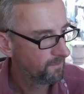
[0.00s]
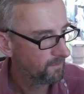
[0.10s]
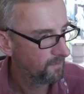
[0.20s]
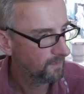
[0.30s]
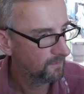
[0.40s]

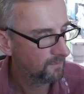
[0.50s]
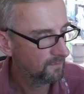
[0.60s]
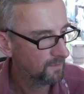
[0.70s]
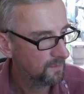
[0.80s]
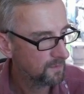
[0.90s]
Motor
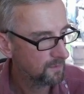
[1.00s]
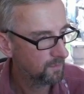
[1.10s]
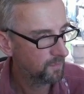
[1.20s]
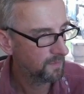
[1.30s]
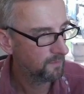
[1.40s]
C should
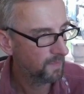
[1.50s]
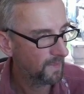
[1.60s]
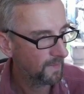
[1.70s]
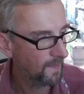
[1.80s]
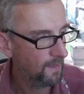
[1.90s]
be
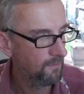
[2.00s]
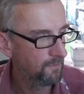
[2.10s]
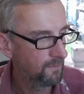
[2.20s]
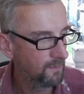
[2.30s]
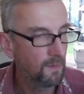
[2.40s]
back
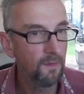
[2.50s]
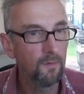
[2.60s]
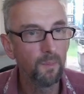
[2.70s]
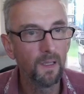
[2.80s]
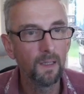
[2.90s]
left. Is
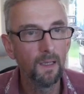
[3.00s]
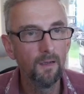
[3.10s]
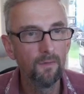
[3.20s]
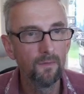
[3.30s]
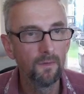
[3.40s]
back
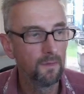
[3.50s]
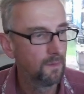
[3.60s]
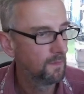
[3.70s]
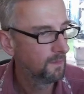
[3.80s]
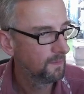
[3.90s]
left.
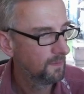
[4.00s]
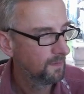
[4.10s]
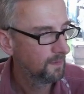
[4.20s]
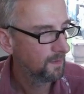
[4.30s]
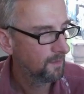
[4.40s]

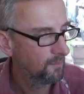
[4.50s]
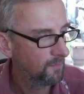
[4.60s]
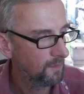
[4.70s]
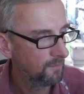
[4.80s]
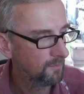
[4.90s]
And
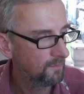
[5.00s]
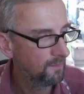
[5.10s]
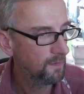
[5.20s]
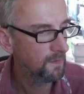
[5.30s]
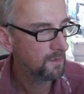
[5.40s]
motor
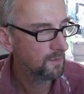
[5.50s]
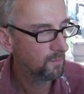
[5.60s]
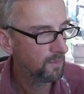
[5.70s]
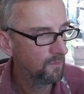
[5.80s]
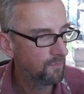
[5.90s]
D should
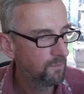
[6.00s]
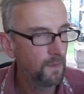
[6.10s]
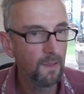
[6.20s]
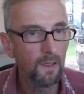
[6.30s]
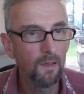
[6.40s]
be
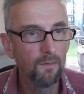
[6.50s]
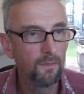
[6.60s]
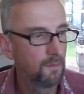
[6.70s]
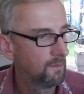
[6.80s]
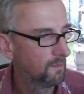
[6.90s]
front
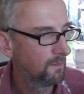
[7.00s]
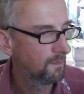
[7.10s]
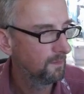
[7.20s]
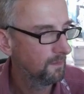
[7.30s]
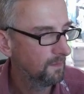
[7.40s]
left.
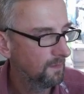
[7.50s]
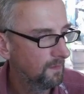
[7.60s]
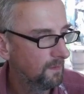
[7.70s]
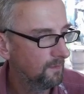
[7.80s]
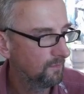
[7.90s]

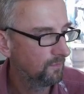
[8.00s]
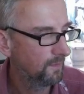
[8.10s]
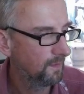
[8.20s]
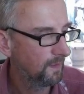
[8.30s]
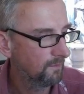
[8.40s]
Is
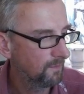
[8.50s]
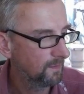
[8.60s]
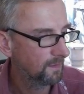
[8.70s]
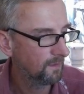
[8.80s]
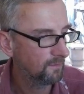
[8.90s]
front left.
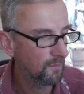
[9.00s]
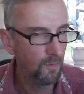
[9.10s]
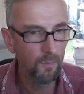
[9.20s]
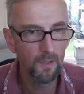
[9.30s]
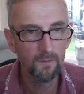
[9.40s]
Okay, so all
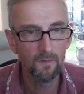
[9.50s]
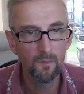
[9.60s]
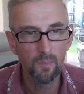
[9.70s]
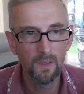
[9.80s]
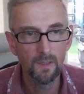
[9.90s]
motors
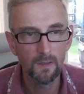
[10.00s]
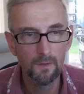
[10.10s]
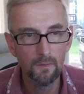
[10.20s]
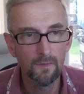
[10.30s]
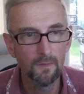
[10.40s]
spinning
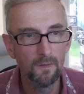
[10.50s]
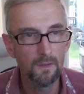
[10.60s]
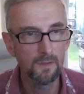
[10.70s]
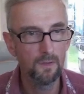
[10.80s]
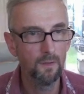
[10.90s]
using D
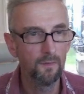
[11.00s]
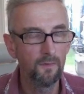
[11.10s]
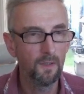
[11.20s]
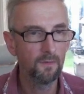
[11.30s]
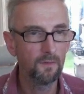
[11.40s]
shot, so
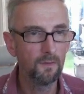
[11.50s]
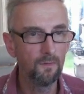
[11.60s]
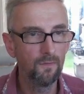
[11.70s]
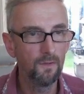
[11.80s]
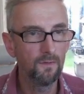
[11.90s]
that's a good
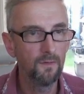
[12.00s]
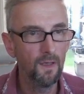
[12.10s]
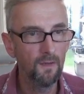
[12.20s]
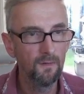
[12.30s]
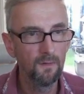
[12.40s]
first
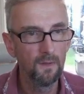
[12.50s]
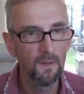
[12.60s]
test.